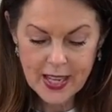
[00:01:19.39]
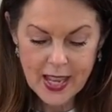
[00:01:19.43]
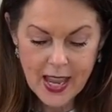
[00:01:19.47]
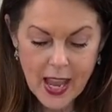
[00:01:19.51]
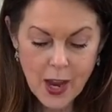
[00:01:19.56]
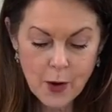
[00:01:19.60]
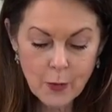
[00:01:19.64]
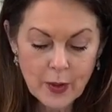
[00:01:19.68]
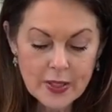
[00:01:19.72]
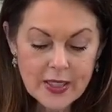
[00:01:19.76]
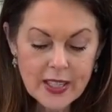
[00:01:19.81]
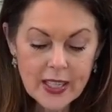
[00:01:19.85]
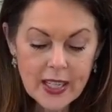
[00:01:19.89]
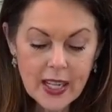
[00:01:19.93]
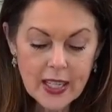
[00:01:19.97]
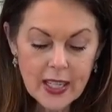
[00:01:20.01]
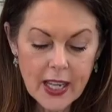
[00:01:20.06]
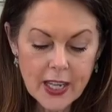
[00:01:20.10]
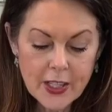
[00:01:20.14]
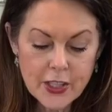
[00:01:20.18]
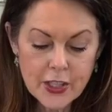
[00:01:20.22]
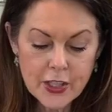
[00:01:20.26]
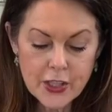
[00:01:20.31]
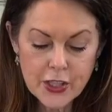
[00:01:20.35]
And one thing I
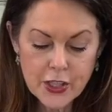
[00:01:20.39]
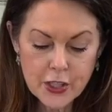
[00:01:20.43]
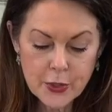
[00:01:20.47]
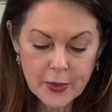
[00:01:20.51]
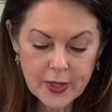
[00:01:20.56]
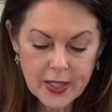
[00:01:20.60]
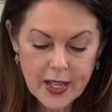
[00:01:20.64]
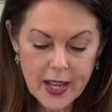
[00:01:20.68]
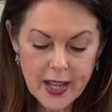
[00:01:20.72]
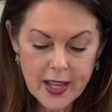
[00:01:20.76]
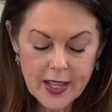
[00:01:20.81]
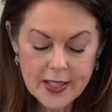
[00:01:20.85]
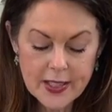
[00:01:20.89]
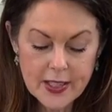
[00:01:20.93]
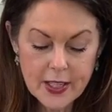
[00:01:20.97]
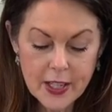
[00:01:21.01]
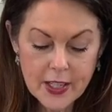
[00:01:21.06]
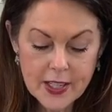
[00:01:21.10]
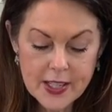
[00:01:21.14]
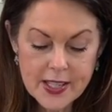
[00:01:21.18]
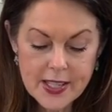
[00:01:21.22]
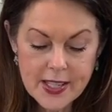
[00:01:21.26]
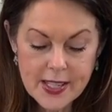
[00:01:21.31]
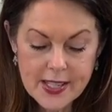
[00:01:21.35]
like to do when I
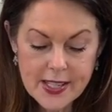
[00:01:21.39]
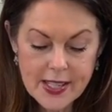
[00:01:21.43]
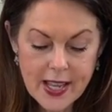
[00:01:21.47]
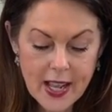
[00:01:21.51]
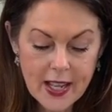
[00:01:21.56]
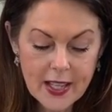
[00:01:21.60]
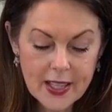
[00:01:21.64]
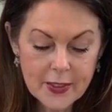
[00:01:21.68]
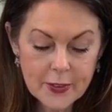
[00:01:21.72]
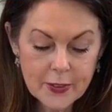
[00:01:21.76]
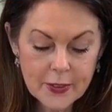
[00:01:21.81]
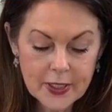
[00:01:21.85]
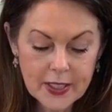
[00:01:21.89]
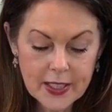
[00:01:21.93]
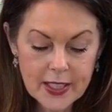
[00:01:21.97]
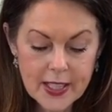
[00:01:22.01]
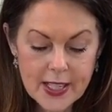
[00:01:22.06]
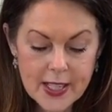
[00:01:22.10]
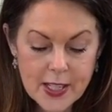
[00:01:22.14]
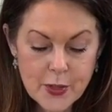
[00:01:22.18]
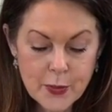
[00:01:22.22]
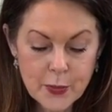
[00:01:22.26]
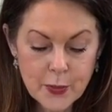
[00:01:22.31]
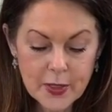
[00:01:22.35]
toss the salad
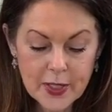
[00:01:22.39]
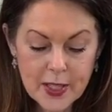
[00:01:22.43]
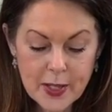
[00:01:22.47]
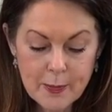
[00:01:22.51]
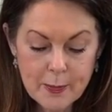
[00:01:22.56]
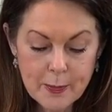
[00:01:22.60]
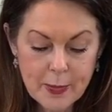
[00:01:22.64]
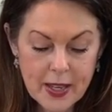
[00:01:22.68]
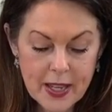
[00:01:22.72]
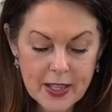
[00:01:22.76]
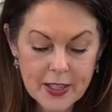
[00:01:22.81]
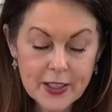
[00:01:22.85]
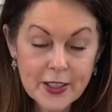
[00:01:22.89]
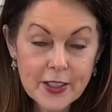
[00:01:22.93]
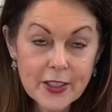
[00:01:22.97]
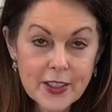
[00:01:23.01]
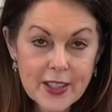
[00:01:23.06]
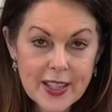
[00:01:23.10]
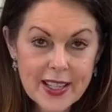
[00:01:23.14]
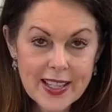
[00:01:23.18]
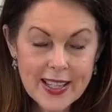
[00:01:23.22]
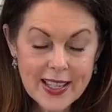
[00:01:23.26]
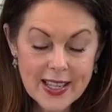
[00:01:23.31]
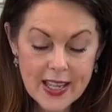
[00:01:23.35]
is really better
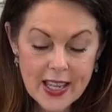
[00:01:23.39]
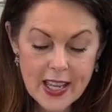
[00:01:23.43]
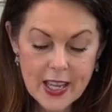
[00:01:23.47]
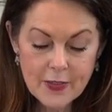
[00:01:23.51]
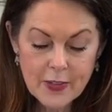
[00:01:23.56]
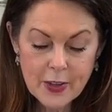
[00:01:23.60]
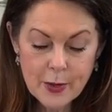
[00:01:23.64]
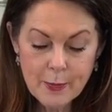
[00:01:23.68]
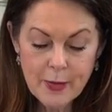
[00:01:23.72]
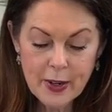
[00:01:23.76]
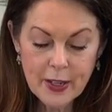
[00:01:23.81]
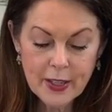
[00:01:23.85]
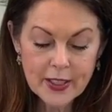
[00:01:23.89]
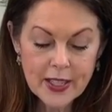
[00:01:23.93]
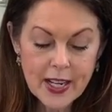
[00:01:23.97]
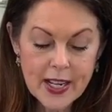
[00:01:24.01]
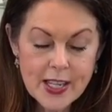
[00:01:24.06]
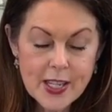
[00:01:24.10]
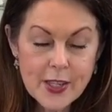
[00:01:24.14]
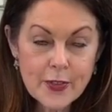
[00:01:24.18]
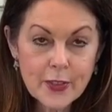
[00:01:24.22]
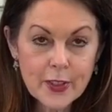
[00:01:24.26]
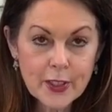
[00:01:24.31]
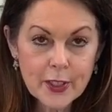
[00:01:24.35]
if it
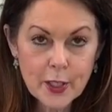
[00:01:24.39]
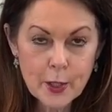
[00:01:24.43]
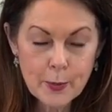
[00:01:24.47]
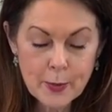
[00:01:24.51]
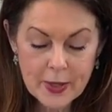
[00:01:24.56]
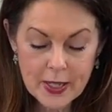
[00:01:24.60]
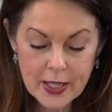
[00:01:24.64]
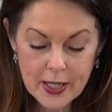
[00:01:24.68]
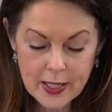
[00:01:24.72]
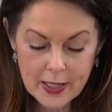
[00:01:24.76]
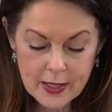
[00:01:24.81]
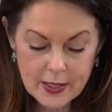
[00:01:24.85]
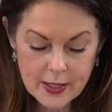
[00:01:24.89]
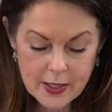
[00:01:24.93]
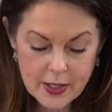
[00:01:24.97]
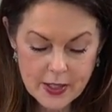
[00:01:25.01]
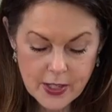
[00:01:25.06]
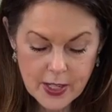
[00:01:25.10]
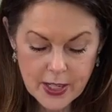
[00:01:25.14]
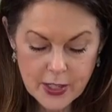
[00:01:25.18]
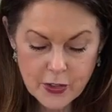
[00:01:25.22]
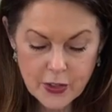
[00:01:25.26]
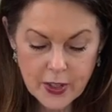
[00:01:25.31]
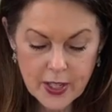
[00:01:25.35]
marinates for a little bit. So
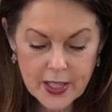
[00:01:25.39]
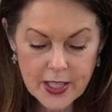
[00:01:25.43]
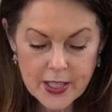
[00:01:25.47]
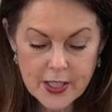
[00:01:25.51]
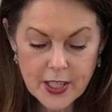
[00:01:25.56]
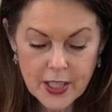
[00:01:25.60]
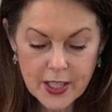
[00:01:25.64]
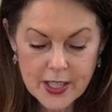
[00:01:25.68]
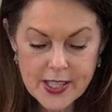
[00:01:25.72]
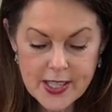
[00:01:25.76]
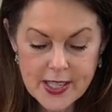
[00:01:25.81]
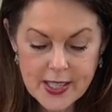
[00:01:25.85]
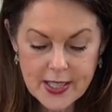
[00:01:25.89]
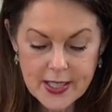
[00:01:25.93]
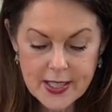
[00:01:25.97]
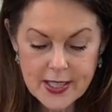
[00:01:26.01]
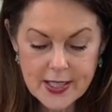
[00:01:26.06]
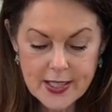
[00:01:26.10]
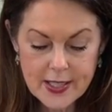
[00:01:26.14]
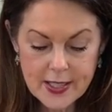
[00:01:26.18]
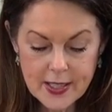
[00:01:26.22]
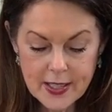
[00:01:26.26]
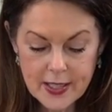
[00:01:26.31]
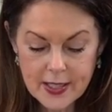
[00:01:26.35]
I try to toss it
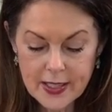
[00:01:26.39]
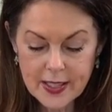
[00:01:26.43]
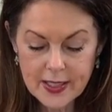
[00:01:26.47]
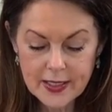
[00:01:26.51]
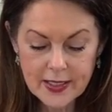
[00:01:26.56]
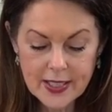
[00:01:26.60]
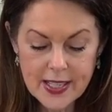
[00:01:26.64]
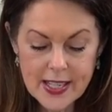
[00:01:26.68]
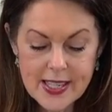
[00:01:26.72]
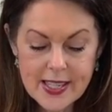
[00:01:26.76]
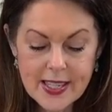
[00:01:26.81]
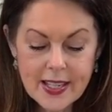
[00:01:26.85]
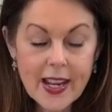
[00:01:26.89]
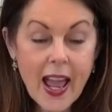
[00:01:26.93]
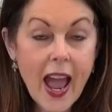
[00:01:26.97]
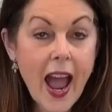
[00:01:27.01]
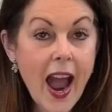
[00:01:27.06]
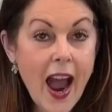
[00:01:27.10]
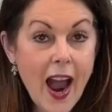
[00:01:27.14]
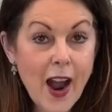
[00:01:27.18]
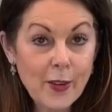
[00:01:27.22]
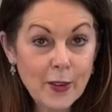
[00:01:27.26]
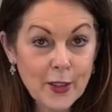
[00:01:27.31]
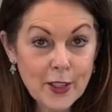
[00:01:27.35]
at least an
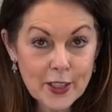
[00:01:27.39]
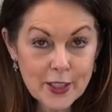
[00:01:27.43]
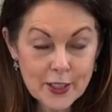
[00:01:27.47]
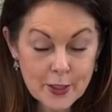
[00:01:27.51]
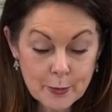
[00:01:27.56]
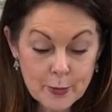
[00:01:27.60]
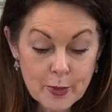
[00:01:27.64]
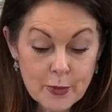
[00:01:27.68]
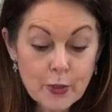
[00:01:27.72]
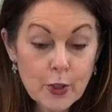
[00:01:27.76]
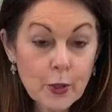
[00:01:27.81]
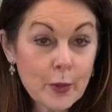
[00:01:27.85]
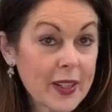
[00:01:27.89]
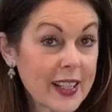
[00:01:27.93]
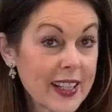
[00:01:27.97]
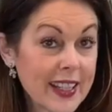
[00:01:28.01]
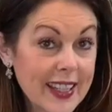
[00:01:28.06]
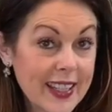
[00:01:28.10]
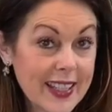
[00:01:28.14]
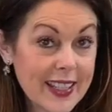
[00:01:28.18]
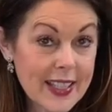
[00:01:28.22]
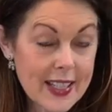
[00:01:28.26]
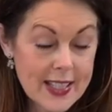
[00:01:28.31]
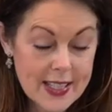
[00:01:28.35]
hour before we're
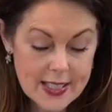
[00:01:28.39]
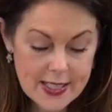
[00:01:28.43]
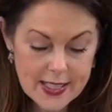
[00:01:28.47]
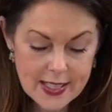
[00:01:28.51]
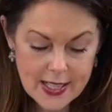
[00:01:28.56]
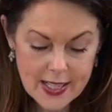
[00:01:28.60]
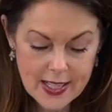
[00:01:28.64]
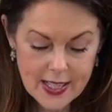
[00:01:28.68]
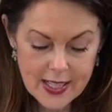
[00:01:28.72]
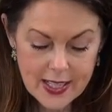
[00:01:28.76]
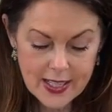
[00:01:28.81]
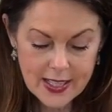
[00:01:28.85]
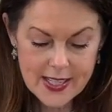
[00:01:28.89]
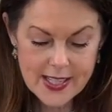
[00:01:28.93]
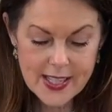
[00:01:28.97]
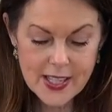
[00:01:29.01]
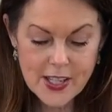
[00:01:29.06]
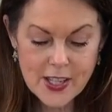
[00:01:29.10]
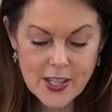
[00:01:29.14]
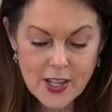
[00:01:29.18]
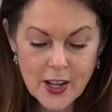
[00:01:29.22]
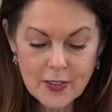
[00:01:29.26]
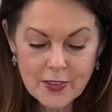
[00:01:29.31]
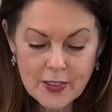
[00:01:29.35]
gonna eat it, because it
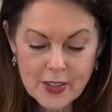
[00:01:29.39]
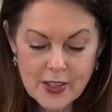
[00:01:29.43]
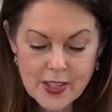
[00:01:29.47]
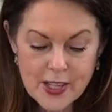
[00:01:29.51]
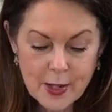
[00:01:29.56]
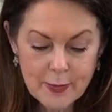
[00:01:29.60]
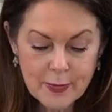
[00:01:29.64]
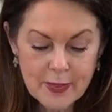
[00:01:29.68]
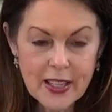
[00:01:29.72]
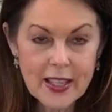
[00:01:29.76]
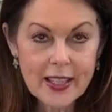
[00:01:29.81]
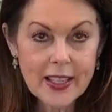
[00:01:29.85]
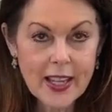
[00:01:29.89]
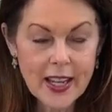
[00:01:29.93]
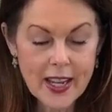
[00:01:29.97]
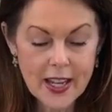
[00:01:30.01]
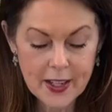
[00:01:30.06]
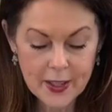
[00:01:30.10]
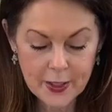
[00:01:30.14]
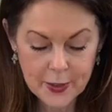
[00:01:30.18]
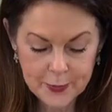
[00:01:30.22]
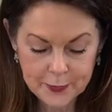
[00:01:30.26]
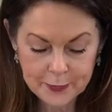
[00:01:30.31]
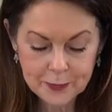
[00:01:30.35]
softens up that
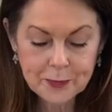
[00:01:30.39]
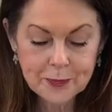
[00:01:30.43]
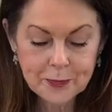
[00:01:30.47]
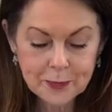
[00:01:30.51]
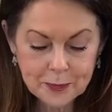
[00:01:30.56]
kale.